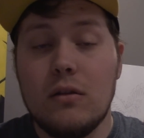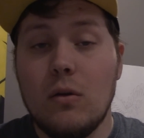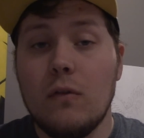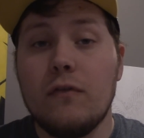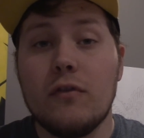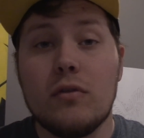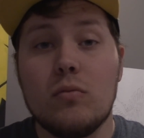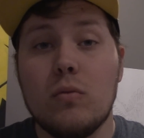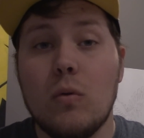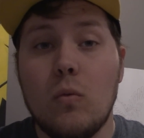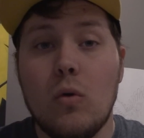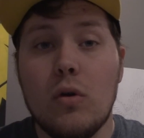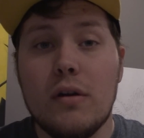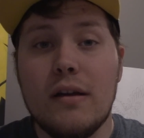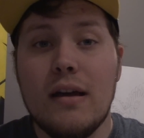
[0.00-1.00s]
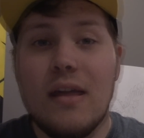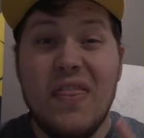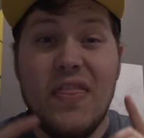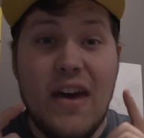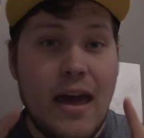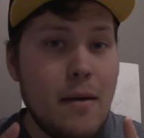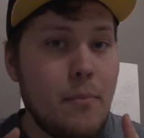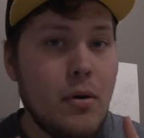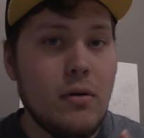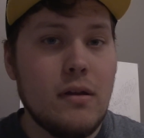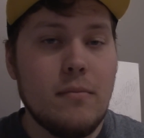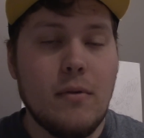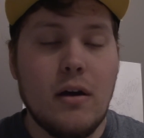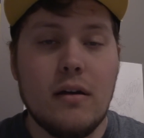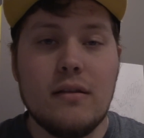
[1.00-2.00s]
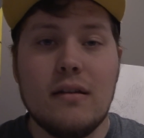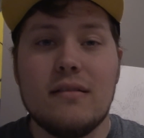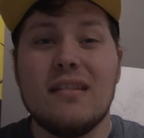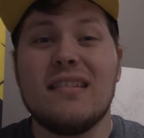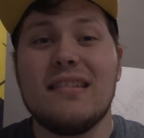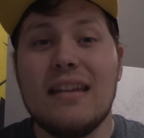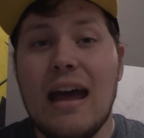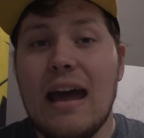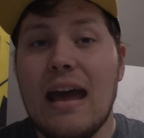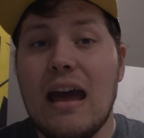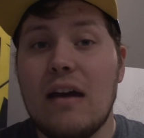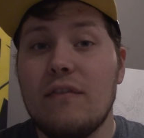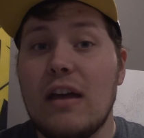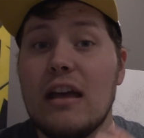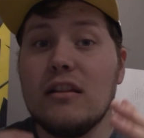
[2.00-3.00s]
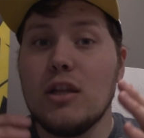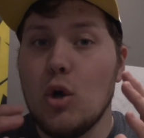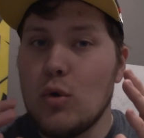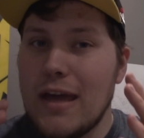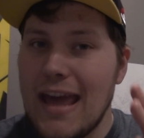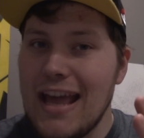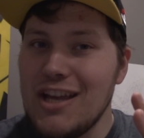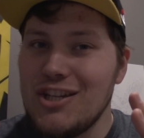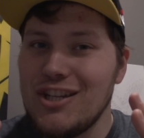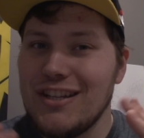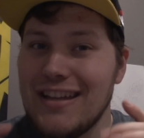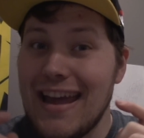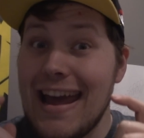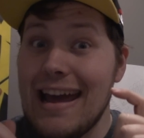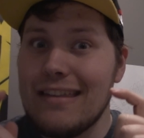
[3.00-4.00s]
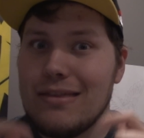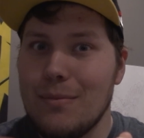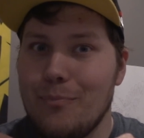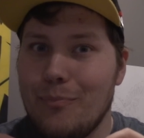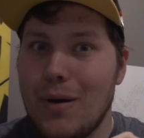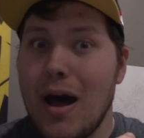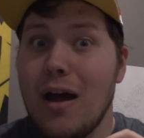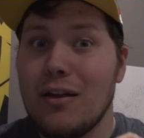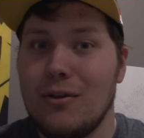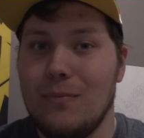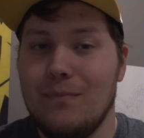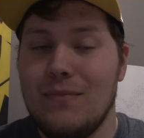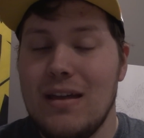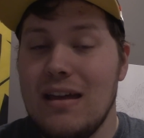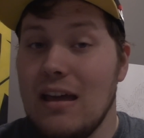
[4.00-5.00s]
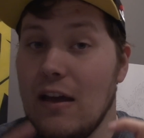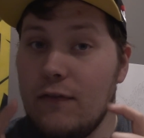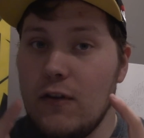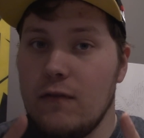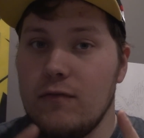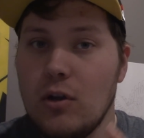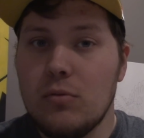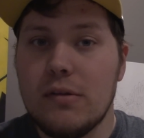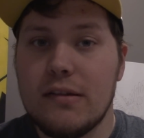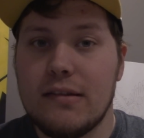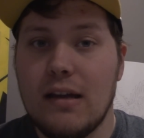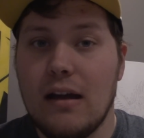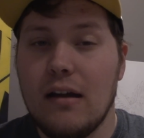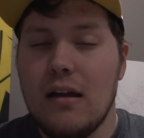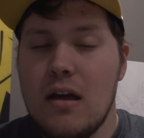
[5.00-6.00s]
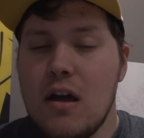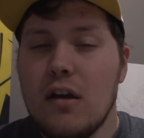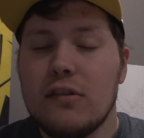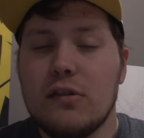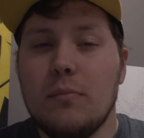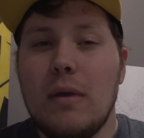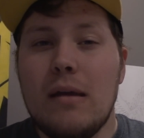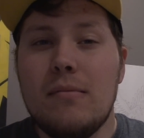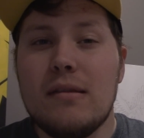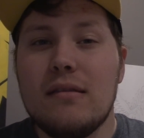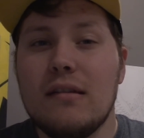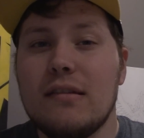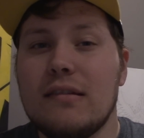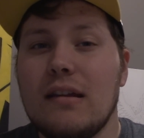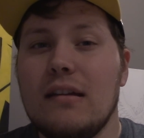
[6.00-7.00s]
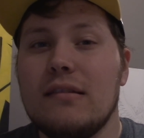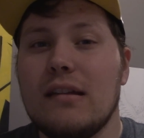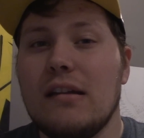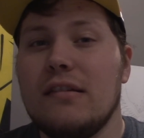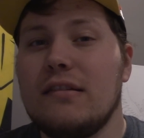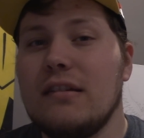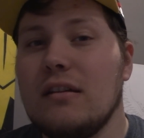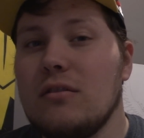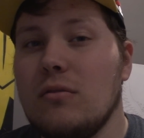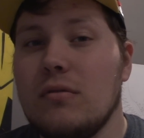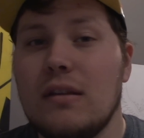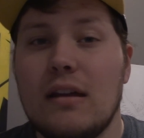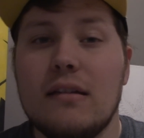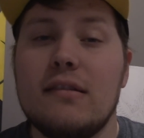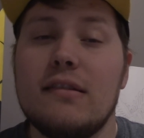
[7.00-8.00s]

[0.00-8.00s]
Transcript: for the reward, that Pokemon does not have a location at the bottom, if you've noticed that. So maybe this is a signal that's